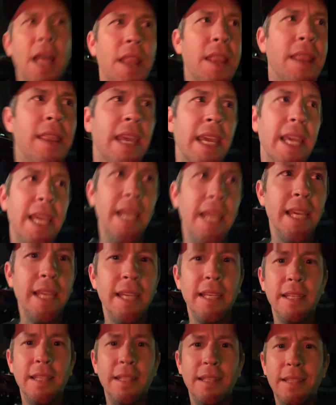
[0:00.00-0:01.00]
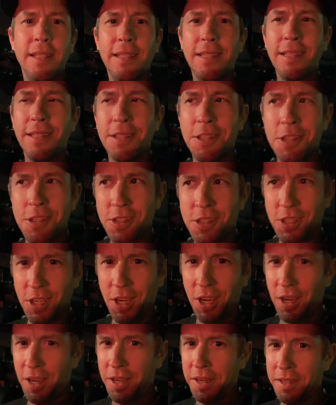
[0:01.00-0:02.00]
the
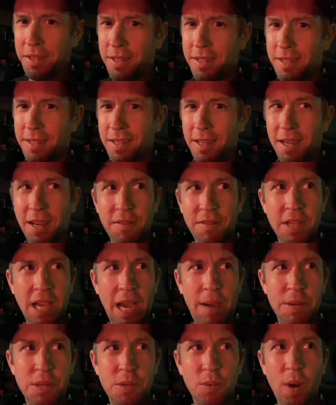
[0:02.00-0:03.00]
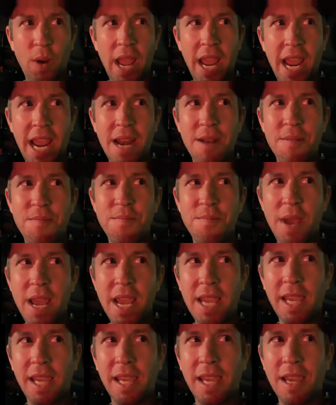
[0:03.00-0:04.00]
son of Thomas Wayne,
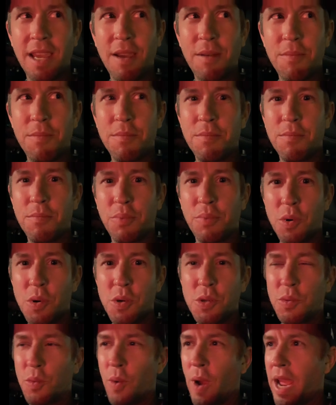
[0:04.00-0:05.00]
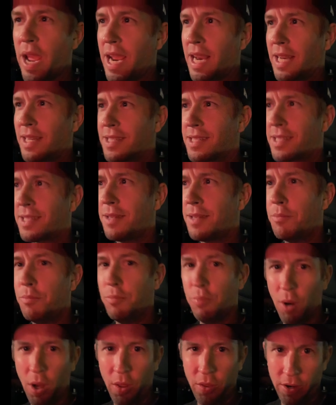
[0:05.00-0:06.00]
making him Bruce Wayne's
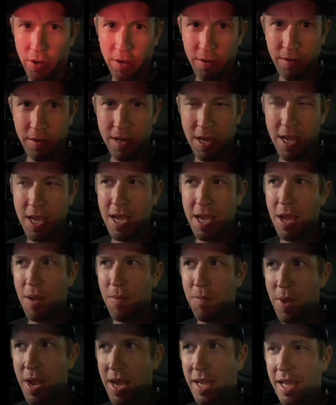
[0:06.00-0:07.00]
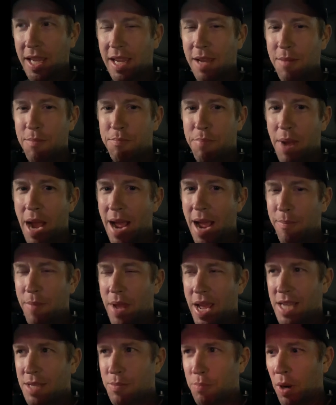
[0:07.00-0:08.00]
brother. Making him
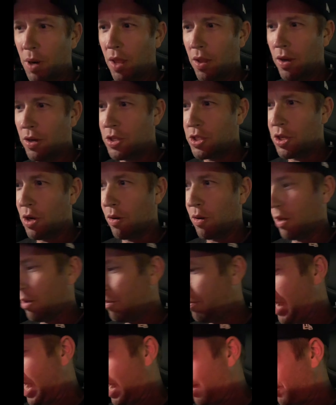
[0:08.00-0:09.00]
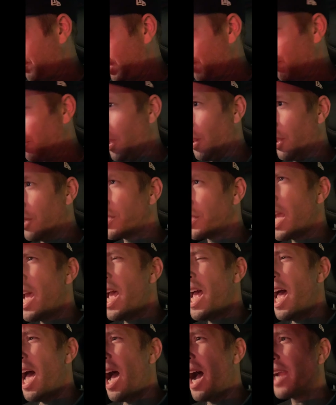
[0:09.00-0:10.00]
Batman's brother, Joker, Batman brothers.
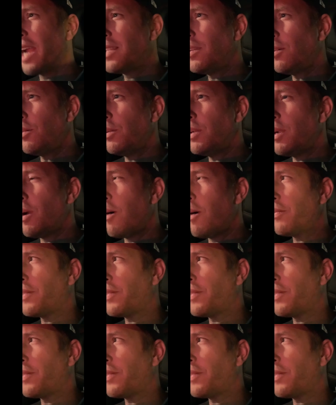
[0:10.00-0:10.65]
I don't know